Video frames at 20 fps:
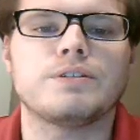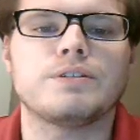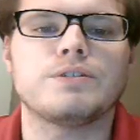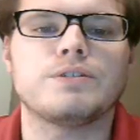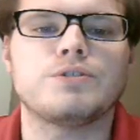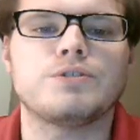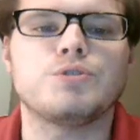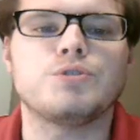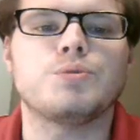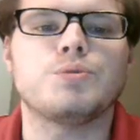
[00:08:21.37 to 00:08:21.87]

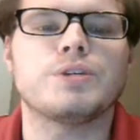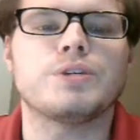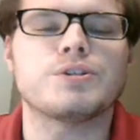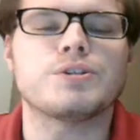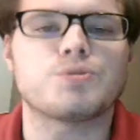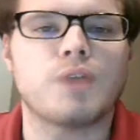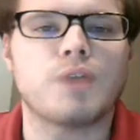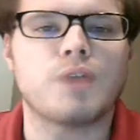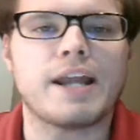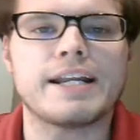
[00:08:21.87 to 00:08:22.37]
do what
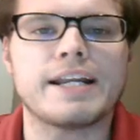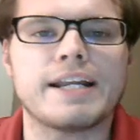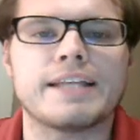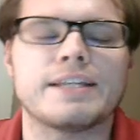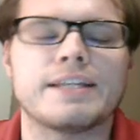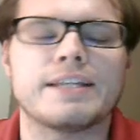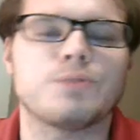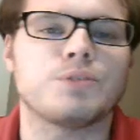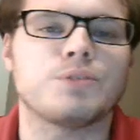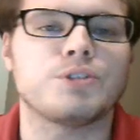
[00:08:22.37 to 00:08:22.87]
is right,
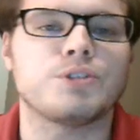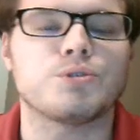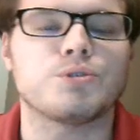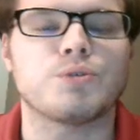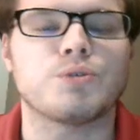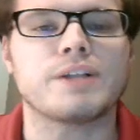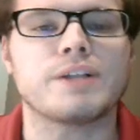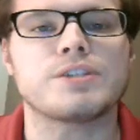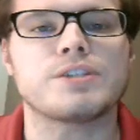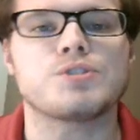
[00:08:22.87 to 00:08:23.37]
and that when you
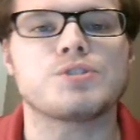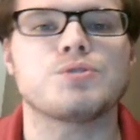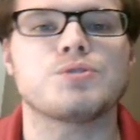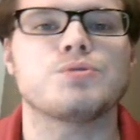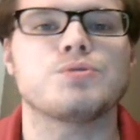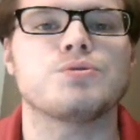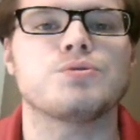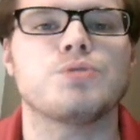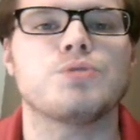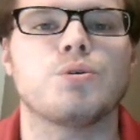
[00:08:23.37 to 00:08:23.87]
correct a
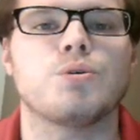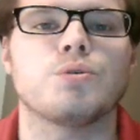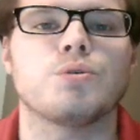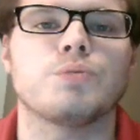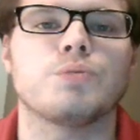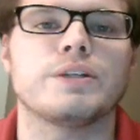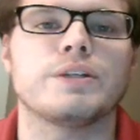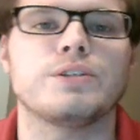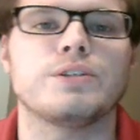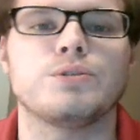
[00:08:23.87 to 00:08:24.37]
student or
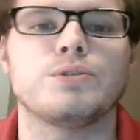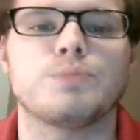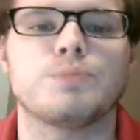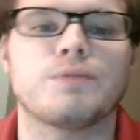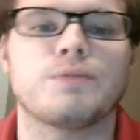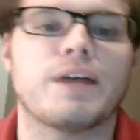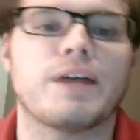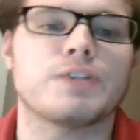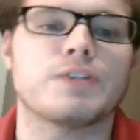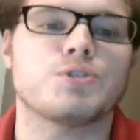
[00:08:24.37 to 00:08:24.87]
when you
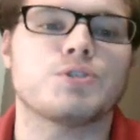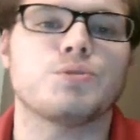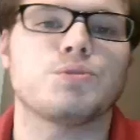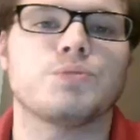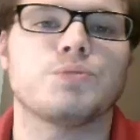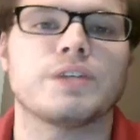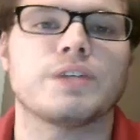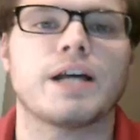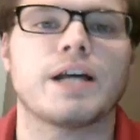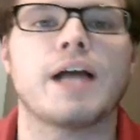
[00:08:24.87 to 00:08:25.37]
provide a
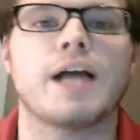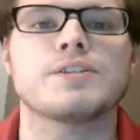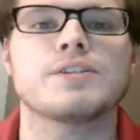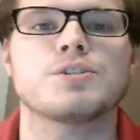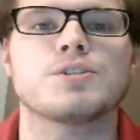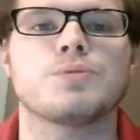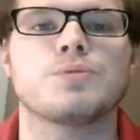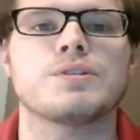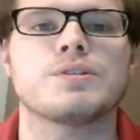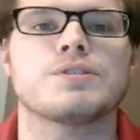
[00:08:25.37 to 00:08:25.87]
student with a
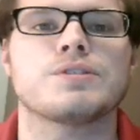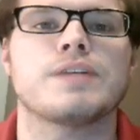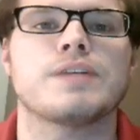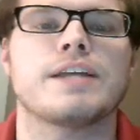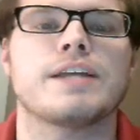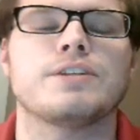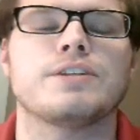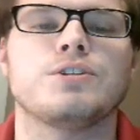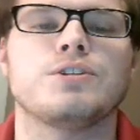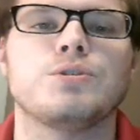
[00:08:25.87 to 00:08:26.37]
consequence,
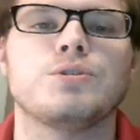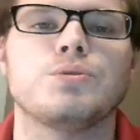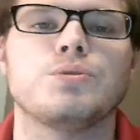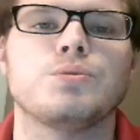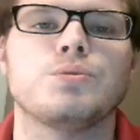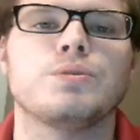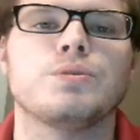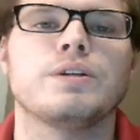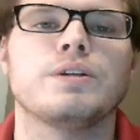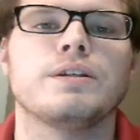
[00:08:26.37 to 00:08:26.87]
that
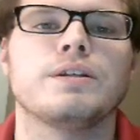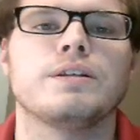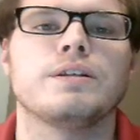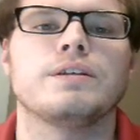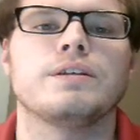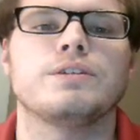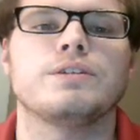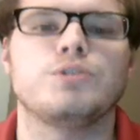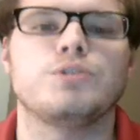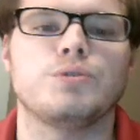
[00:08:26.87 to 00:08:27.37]
you
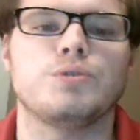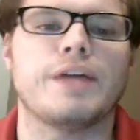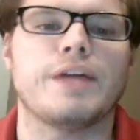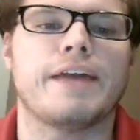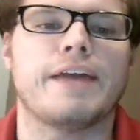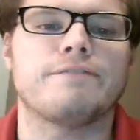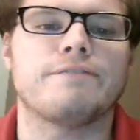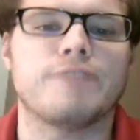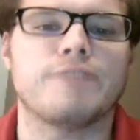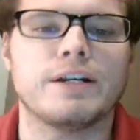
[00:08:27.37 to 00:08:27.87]
do
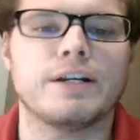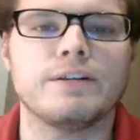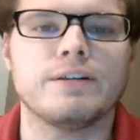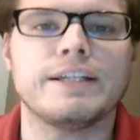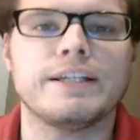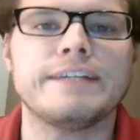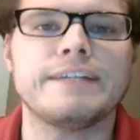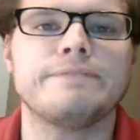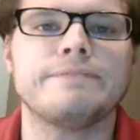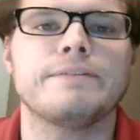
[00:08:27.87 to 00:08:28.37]
that
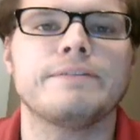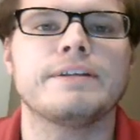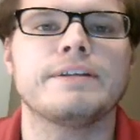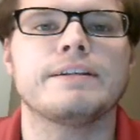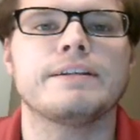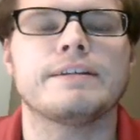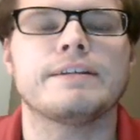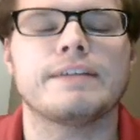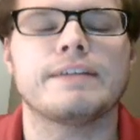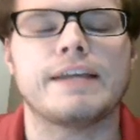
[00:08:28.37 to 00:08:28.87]
fairly,
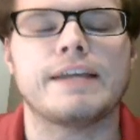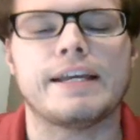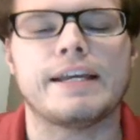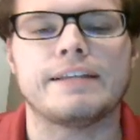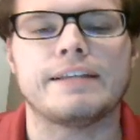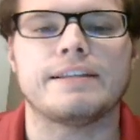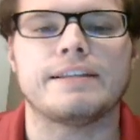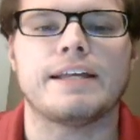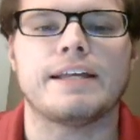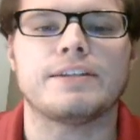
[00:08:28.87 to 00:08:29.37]

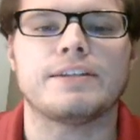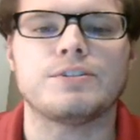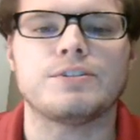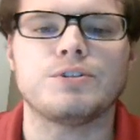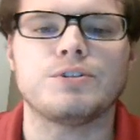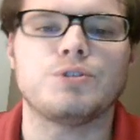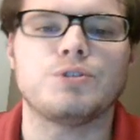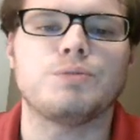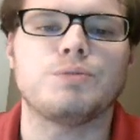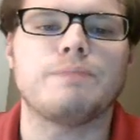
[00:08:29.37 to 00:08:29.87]
and that
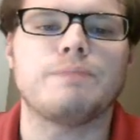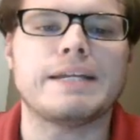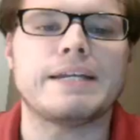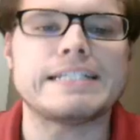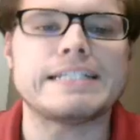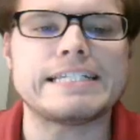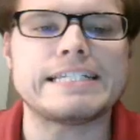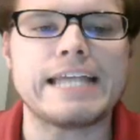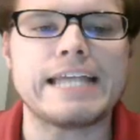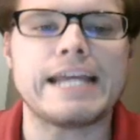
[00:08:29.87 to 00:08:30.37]
you
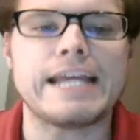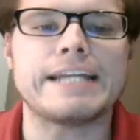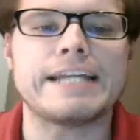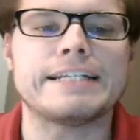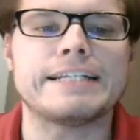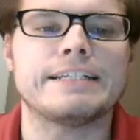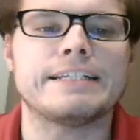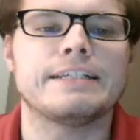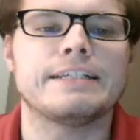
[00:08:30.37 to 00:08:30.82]
maintain